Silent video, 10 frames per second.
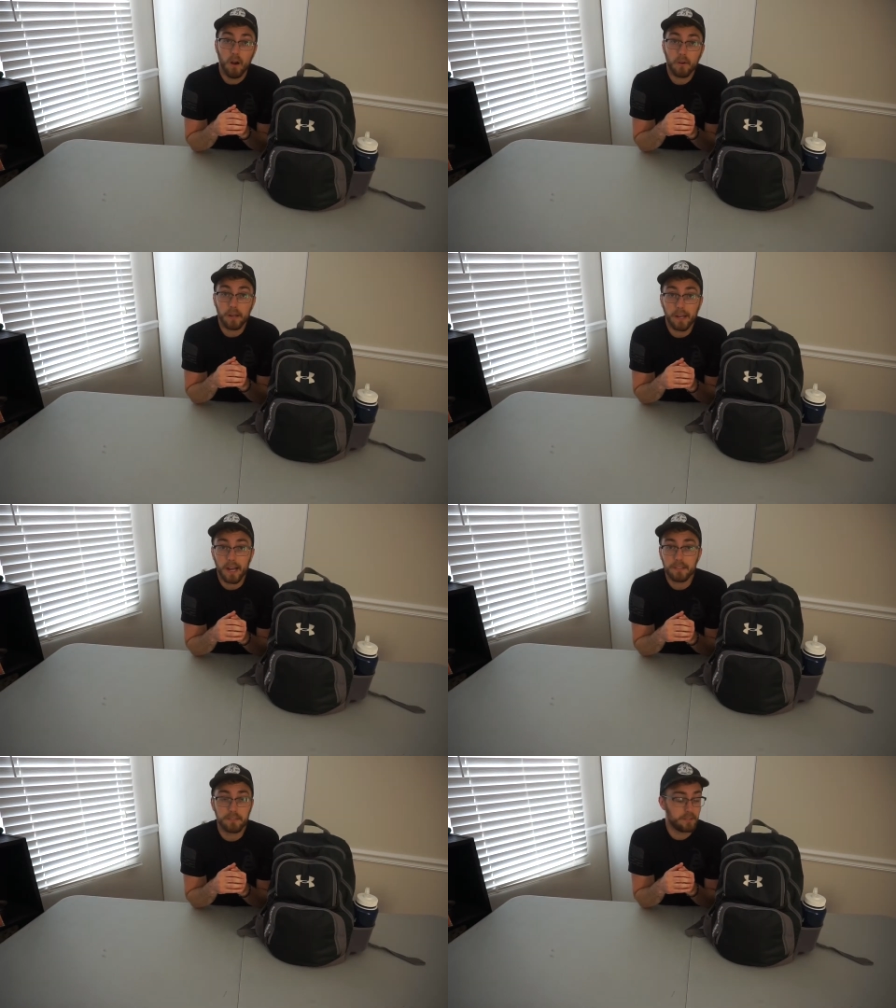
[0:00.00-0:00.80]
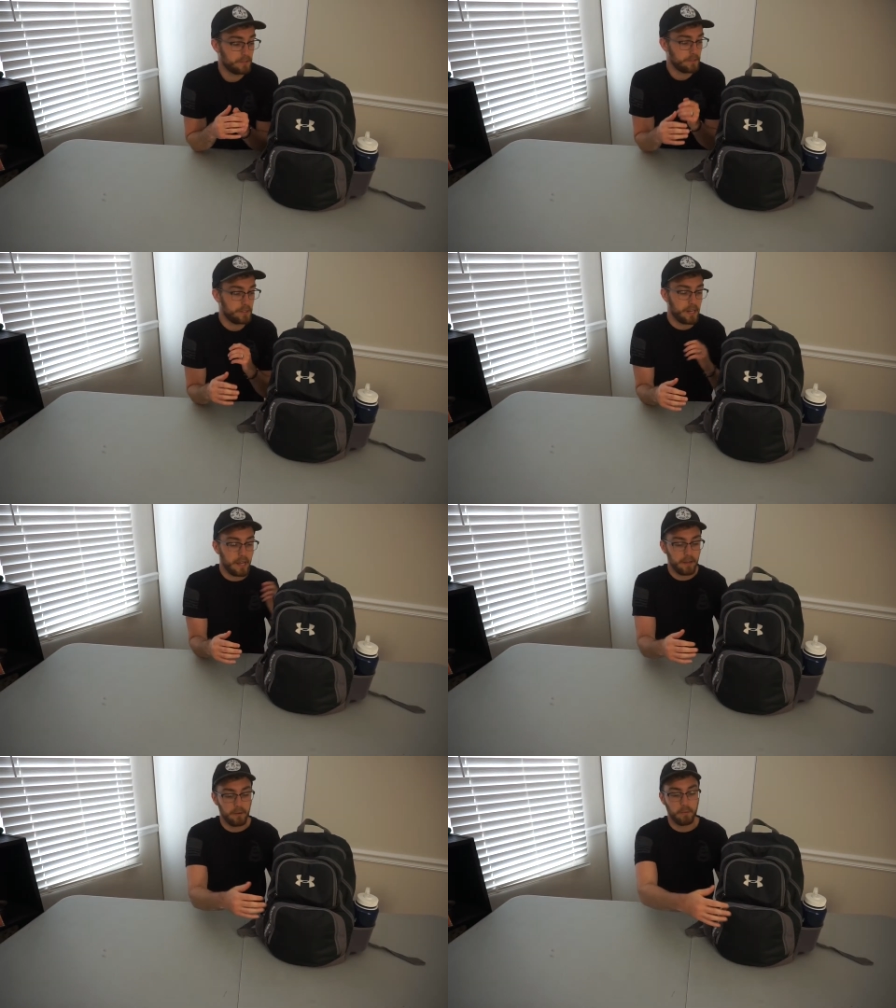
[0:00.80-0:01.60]
Okay guys, so
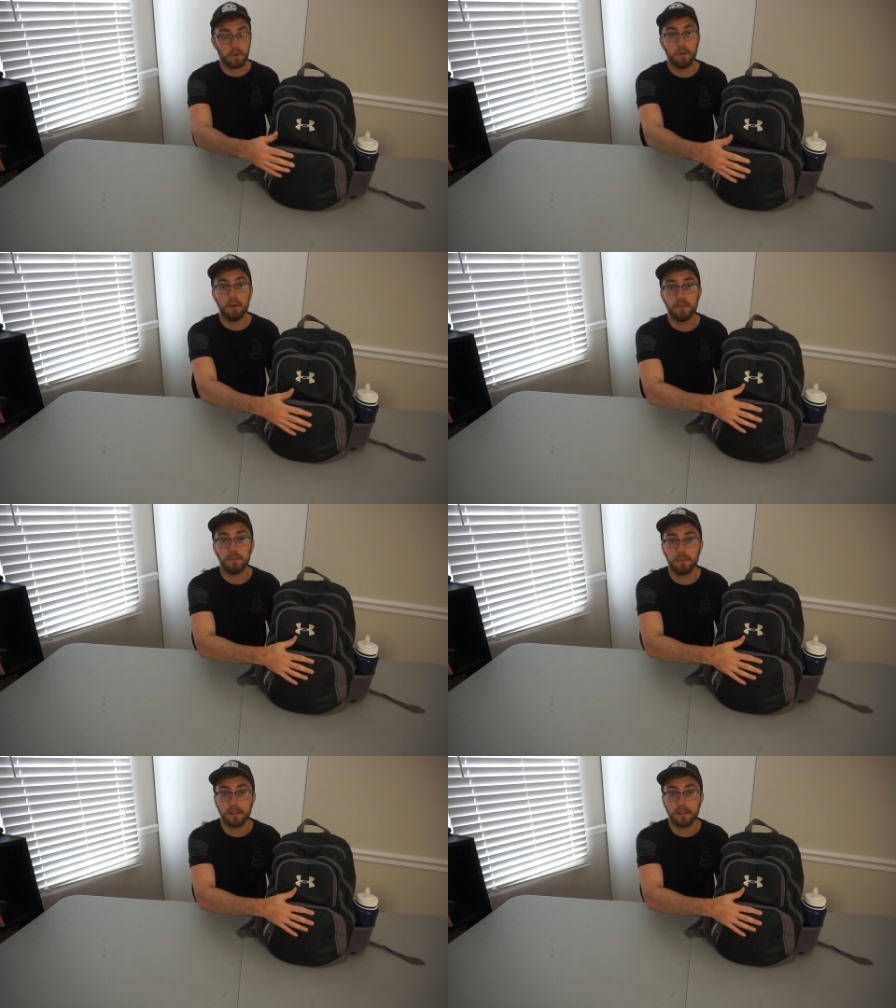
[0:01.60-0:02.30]
today we're going through